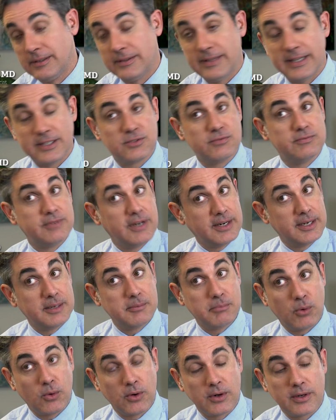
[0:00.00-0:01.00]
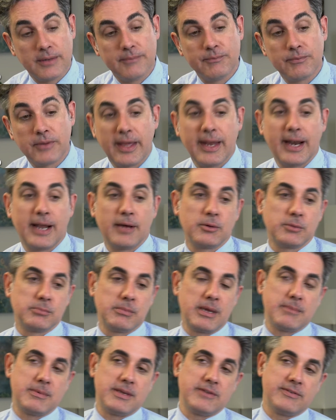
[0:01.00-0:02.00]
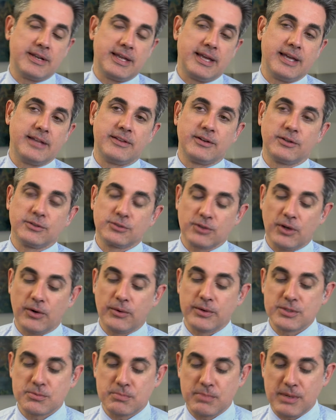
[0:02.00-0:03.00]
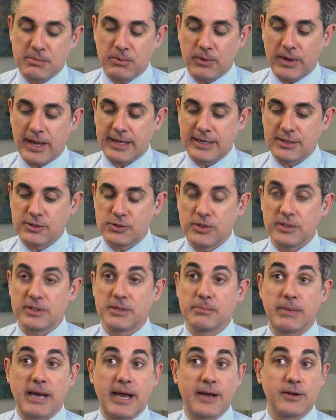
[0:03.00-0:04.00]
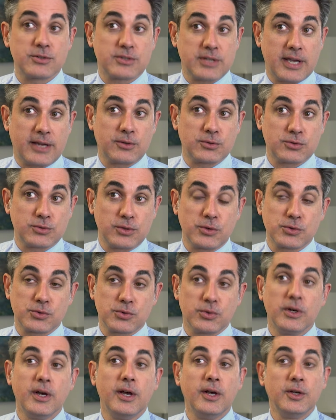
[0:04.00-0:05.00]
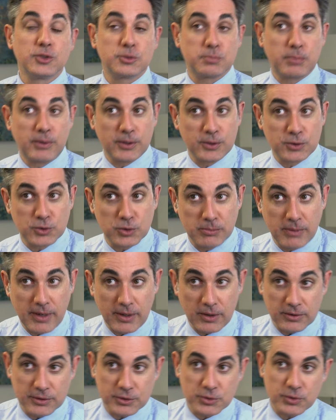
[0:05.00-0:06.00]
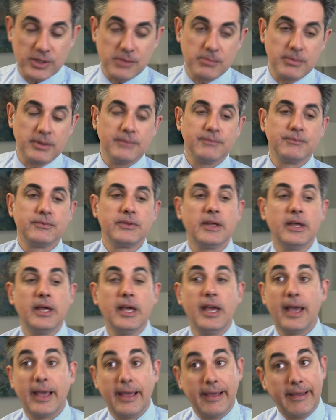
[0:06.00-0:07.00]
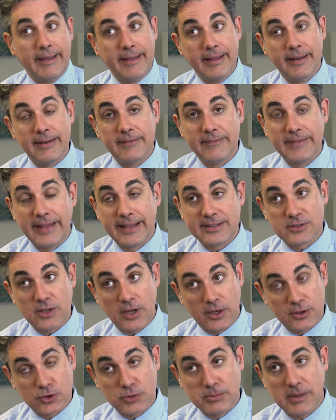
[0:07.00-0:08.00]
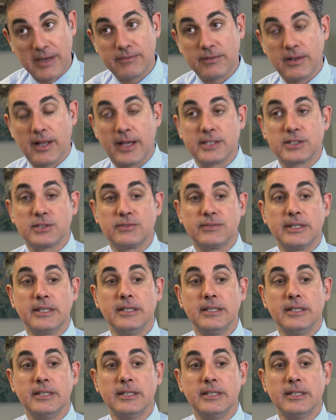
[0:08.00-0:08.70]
That's very important. And I would maybe even add there's always people adding to it the biopsychosocial spiritual model of treatment. And that's also my philosophy.